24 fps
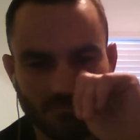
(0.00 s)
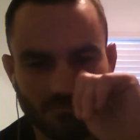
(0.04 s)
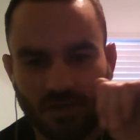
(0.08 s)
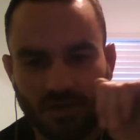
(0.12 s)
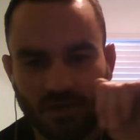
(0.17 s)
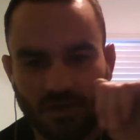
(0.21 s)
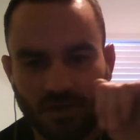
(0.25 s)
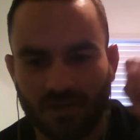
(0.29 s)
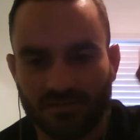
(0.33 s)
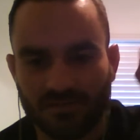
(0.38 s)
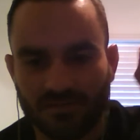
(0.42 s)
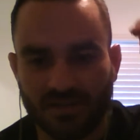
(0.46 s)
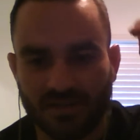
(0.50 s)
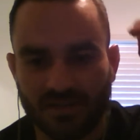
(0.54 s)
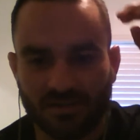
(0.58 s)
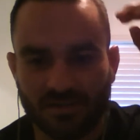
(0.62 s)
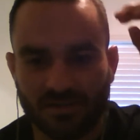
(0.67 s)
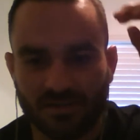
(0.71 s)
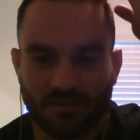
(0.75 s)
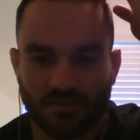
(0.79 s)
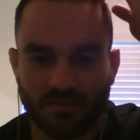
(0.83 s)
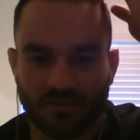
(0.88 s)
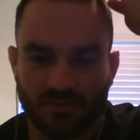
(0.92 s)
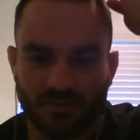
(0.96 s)
on
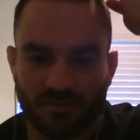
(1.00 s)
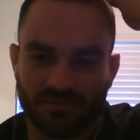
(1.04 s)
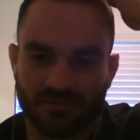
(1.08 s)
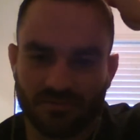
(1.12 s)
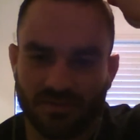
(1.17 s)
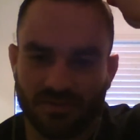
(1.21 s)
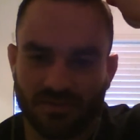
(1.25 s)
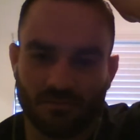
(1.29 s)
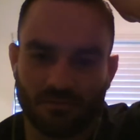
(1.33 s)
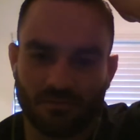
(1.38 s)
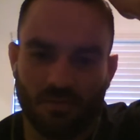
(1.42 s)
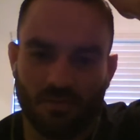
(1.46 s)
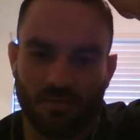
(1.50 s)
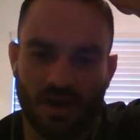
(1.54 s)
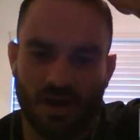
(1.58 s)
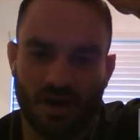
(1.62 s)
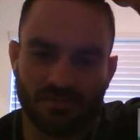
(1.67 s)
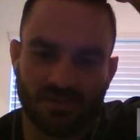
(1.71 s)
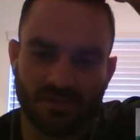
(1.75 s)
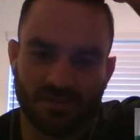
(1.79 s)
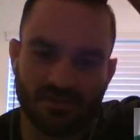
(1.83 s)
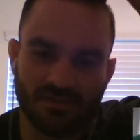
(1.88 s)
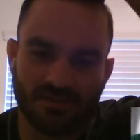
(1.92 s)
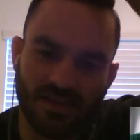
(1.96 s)

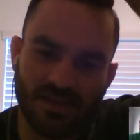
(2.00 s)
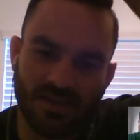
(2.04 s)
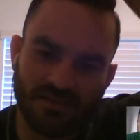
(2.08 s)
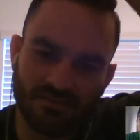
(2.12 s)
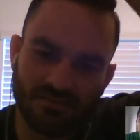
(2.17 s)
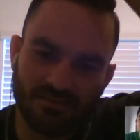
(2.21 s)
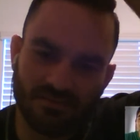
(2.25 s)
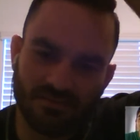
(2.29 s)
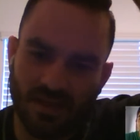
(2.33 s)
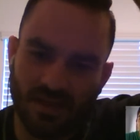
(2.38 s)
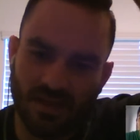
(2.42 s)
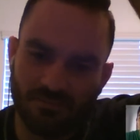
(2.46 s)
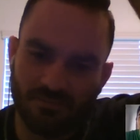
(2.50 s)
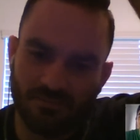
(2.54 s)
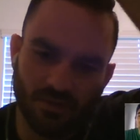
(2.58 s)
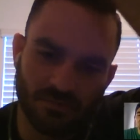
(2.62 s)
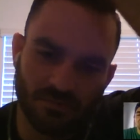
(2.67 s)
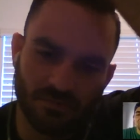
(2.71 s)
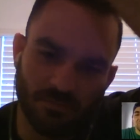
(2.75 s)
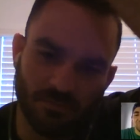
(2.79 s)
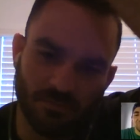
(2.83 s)
wobbly legs at one